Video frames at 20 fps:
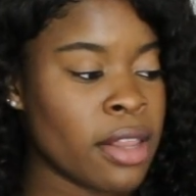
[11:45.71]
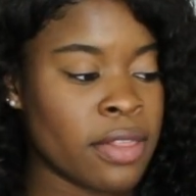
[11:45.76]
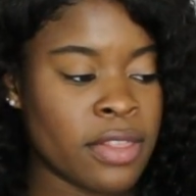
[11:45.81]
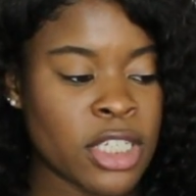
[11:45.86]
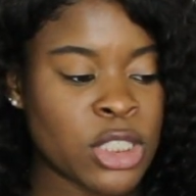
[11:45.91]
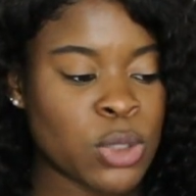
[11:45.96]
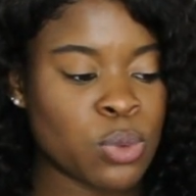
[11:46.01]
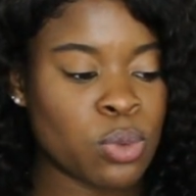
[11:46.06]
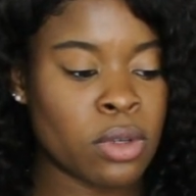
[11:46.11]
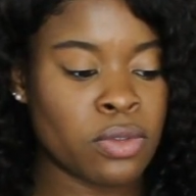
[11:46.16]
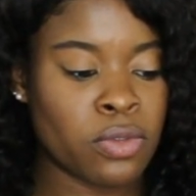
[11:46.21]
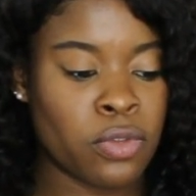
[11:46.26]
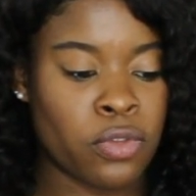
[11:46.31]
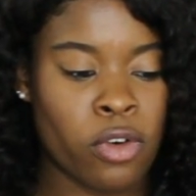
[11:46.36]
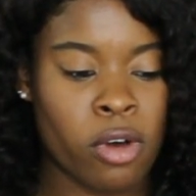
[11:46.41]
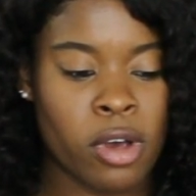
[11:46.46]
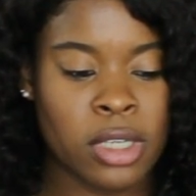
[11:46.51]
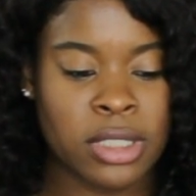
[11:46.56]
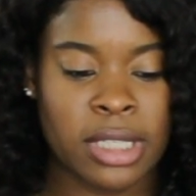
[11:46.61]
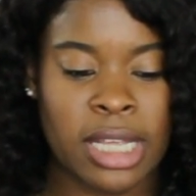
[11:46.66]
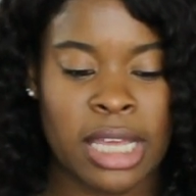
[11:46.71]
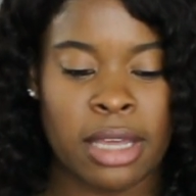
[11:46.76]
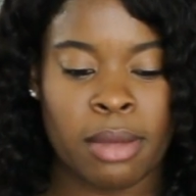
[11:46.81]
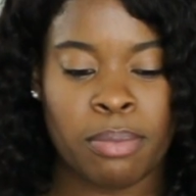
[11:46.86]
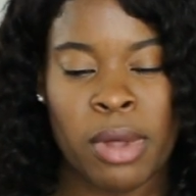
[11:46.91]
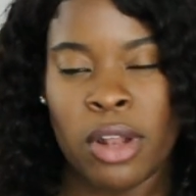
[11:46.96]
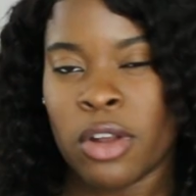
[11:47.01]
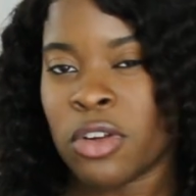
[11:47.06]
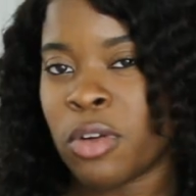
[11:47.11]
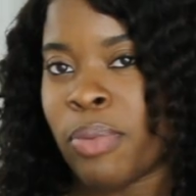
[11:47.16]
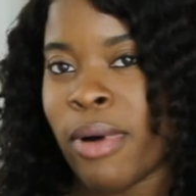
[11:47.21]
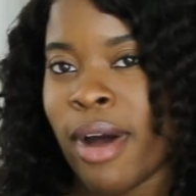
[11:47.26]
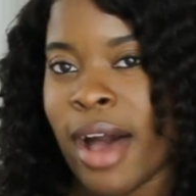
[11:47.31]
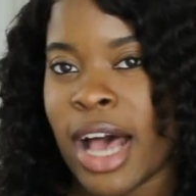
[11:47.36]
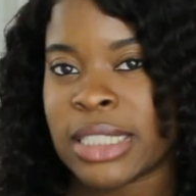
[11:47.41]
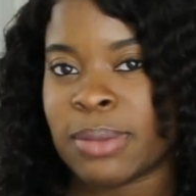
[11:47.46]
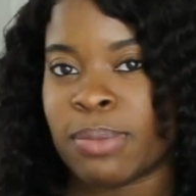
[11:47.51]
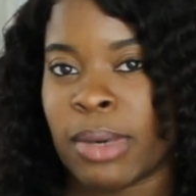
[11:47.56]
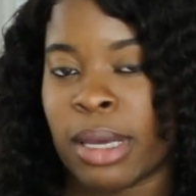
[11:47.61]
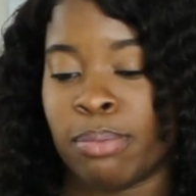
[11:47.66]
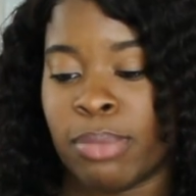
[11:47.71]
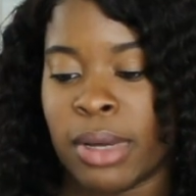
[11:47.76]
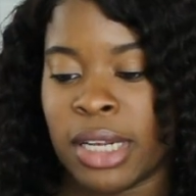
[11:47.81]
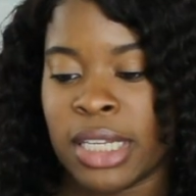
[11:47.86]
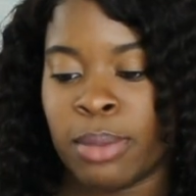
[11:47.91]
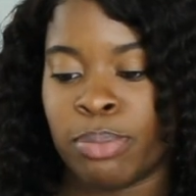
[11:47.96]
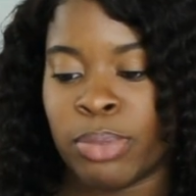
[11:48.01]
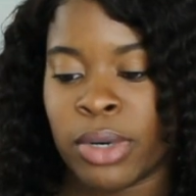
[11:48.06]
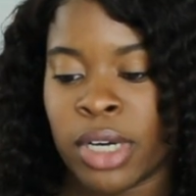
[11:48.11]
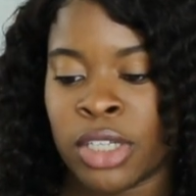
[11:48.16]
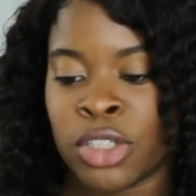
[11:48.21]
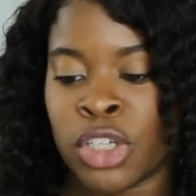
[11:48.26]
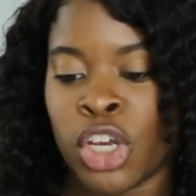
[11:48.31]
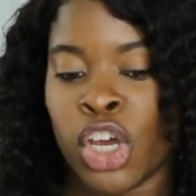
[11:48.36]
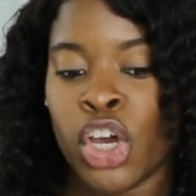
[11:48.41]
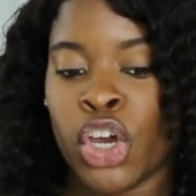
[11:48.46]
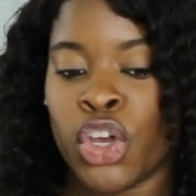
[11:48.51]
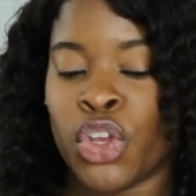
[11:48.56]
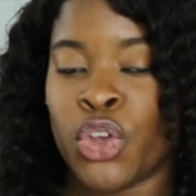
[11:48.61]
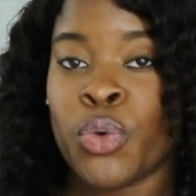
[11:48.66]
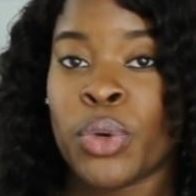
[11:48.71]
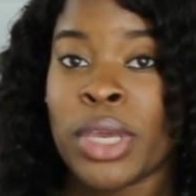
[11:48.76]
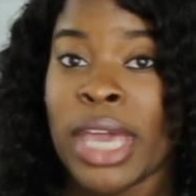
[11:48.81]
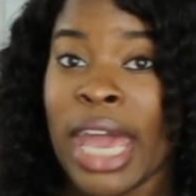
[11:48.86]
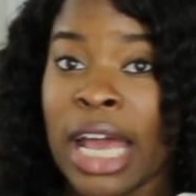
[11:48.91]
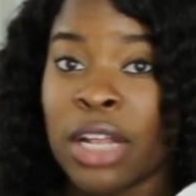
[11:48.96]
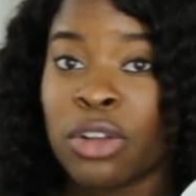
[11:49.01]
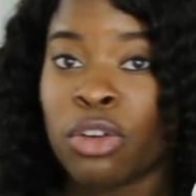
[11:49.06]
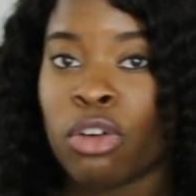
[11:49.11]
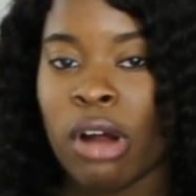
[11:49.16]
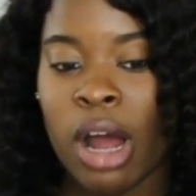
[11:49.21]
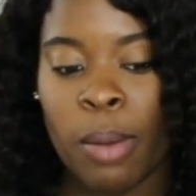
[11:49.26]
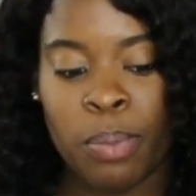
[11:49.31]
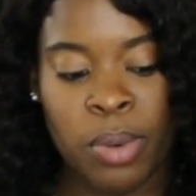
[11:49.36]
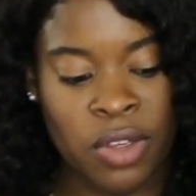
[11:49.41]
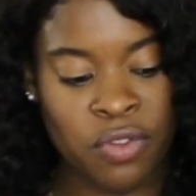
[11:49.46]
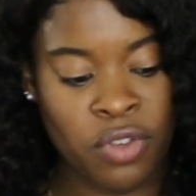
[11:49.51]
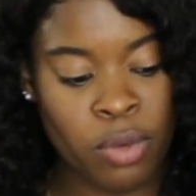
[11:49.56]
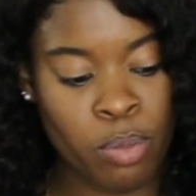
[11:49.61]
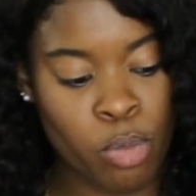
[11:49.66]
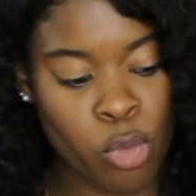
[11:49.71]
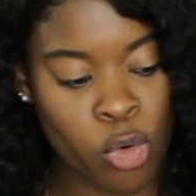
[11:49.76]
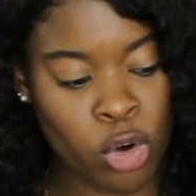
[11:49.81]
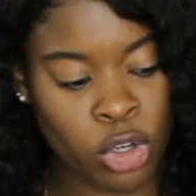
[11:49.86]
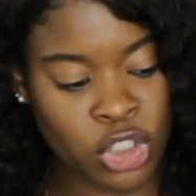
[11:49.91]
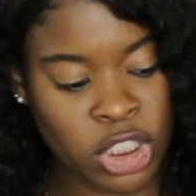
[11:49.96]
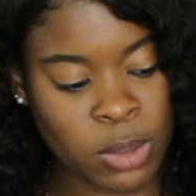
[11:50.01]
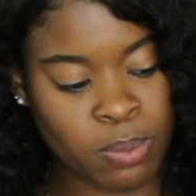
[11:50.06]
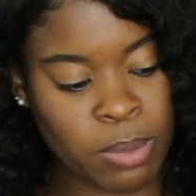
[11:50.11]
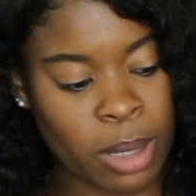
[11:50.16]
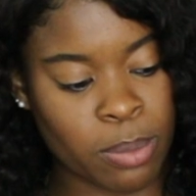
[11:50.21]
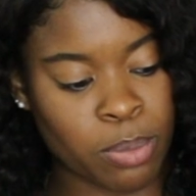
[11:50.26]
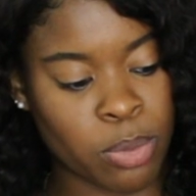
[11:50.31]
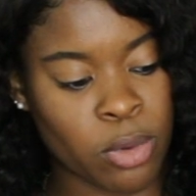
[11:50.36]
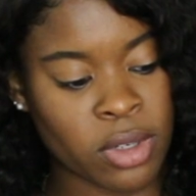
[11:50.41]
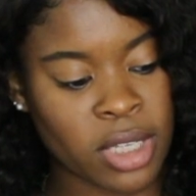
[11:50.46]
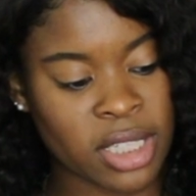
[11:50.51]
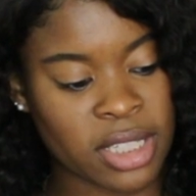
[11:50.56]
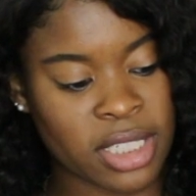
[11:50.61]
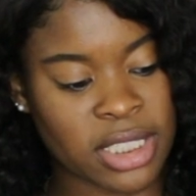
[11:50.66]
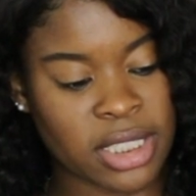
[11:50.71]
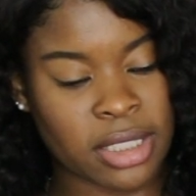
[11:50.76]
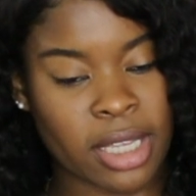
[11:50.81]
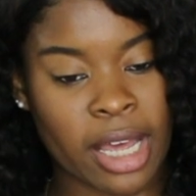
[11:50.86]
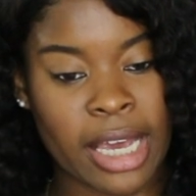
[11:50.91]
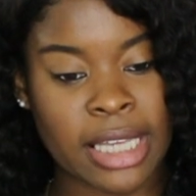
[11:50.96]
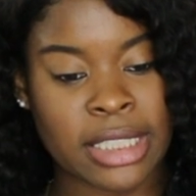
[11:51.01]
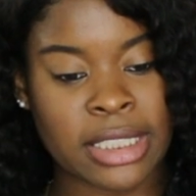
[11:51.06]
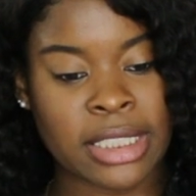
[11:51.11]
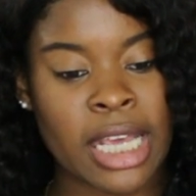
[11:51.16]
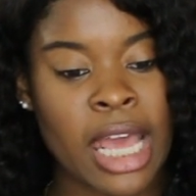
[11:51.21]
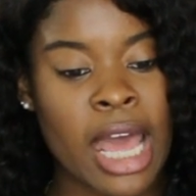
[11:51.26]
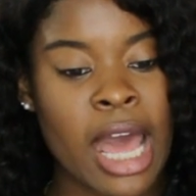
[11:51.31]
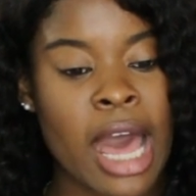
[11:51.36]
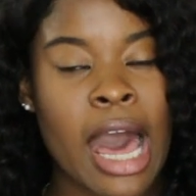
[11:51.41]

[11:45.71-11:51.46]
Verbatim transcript: this one falls like a little past my belly button you can crop it even more just by pulling the sides